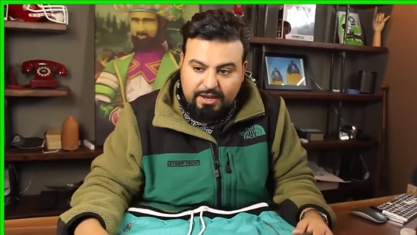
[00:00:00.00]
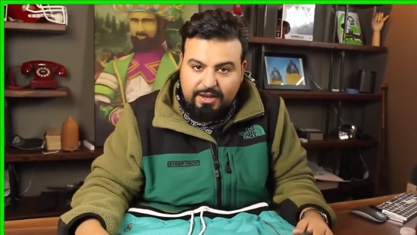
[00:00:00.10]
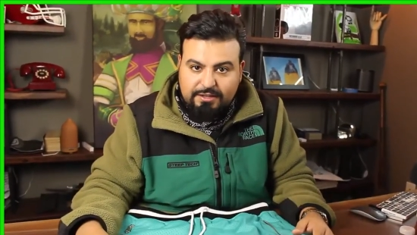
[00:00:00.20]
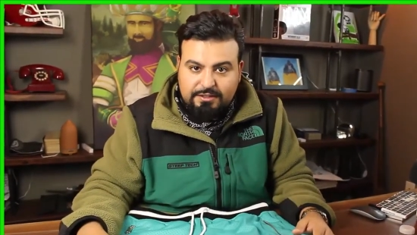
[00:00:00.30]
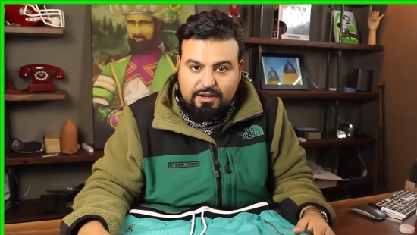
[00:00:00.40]

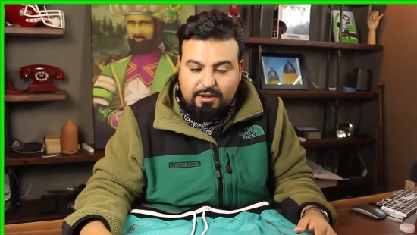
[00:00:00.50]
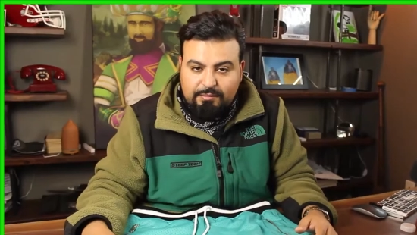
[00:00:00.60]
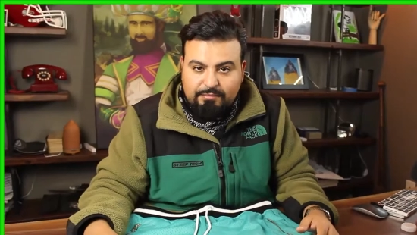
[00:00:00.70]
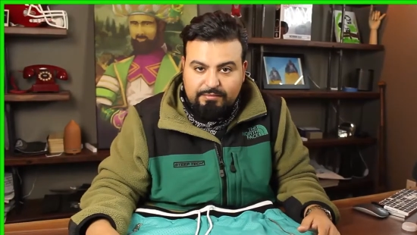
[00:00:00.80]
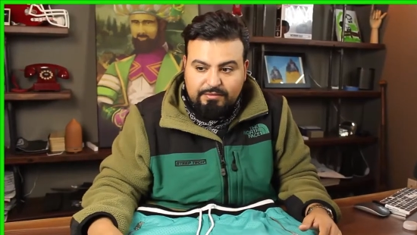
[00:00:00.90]
And
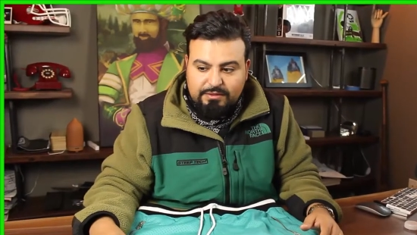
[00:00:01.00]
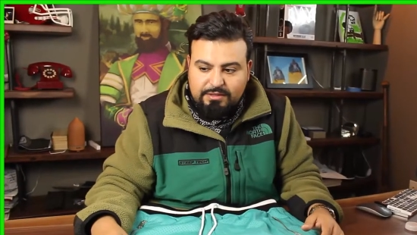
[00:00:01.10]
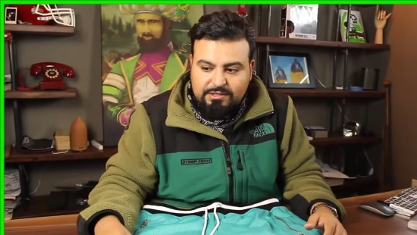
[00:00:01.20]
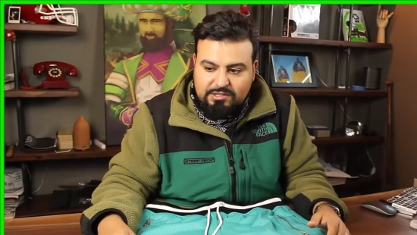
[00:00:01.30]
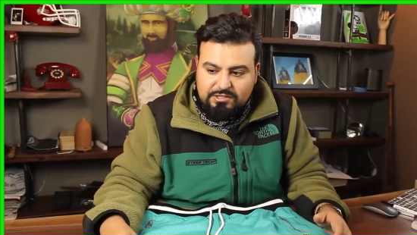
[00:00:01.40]

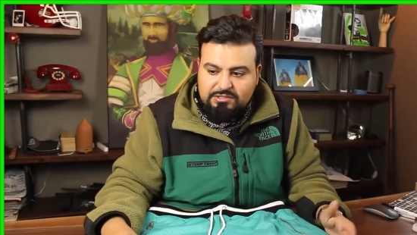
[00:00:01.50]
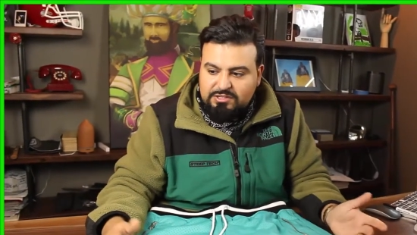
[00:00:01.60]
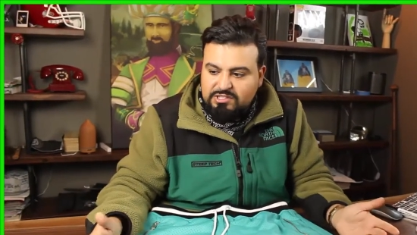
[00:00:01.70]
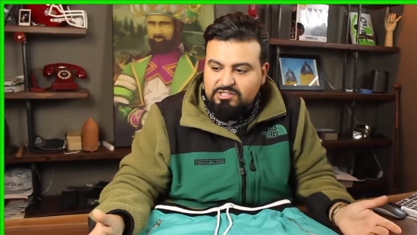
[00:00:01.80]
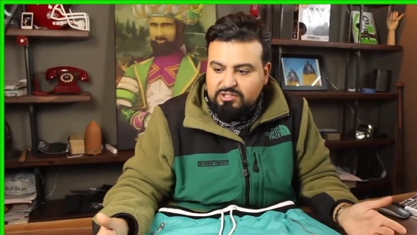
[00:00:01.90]
this
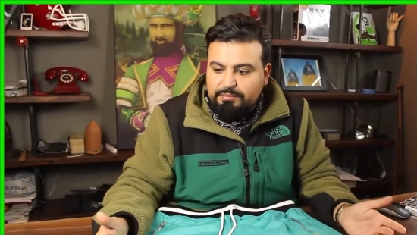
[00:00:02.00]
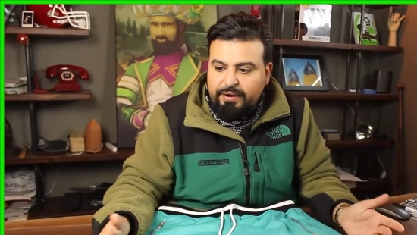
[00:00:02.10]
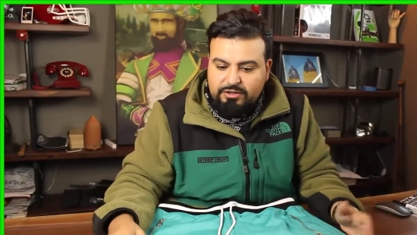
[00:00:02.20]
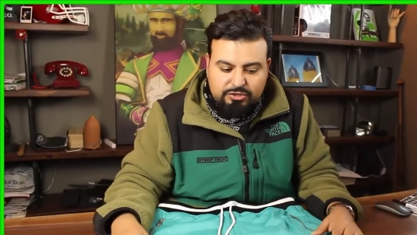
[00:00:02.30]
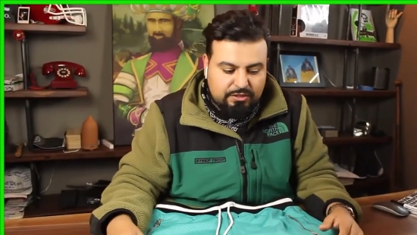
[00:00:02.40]
is a good
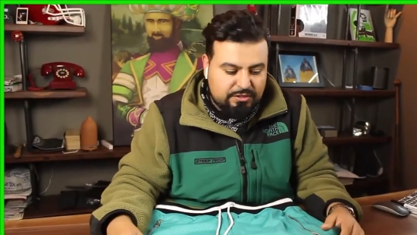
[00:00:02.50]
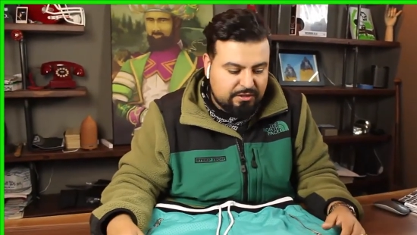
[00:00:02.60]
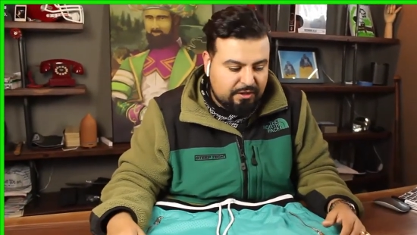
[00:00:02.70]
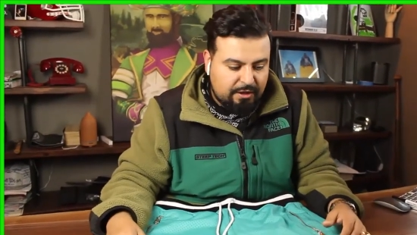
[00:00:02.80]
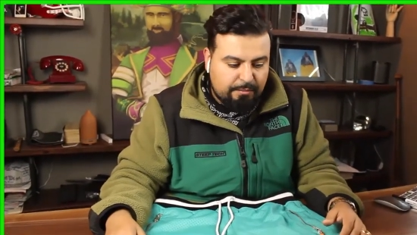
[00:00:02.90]
pair of shorts.
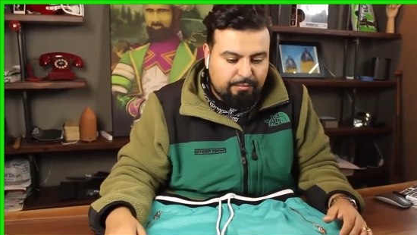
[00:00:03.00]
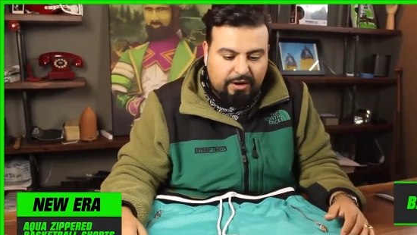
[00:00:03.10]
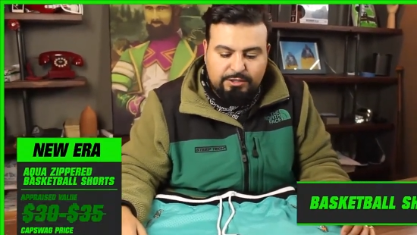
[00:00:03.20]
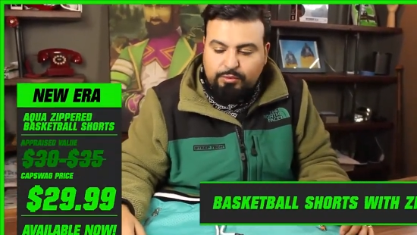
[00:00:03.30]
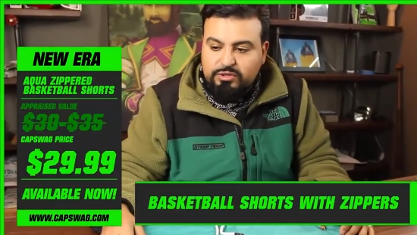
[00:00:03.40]
The
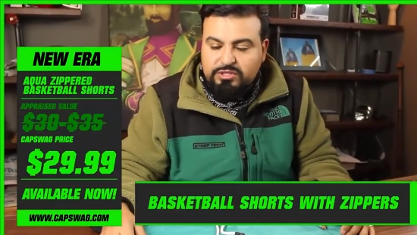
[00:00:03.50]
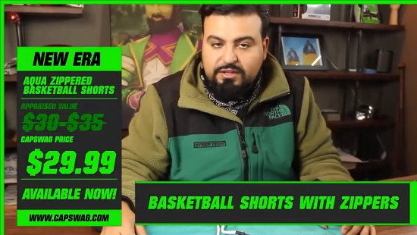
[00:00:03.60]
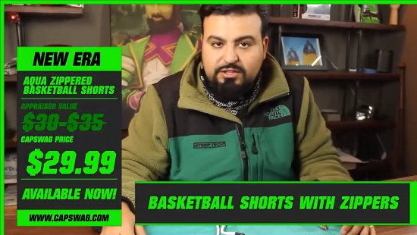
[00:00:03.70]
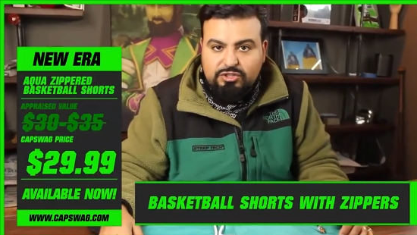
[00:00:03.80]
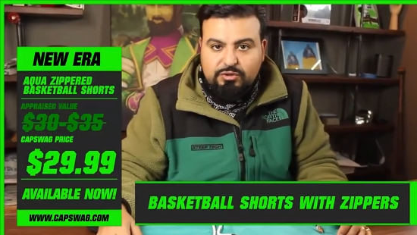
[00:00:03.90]
price points
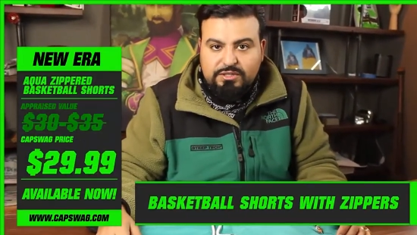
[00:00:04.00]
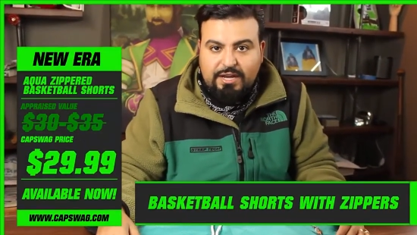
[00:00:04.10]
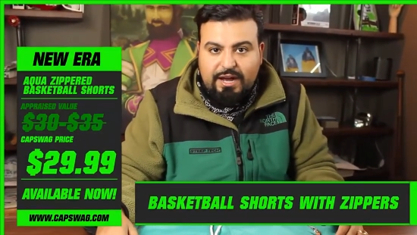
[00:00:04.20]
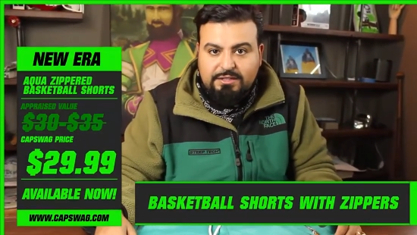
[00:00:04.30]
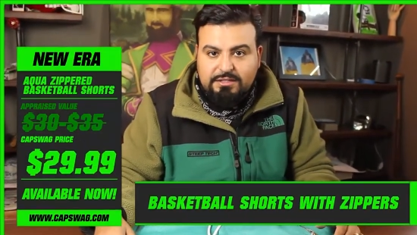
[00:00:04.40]
on these shorts,
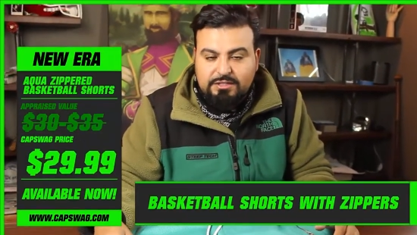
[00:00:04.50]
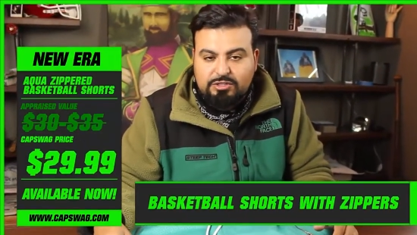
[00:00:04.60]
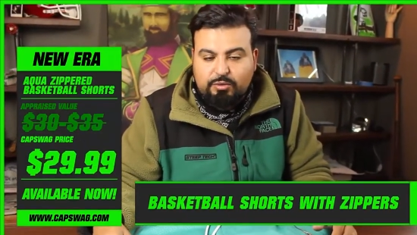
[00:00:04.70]
guys, is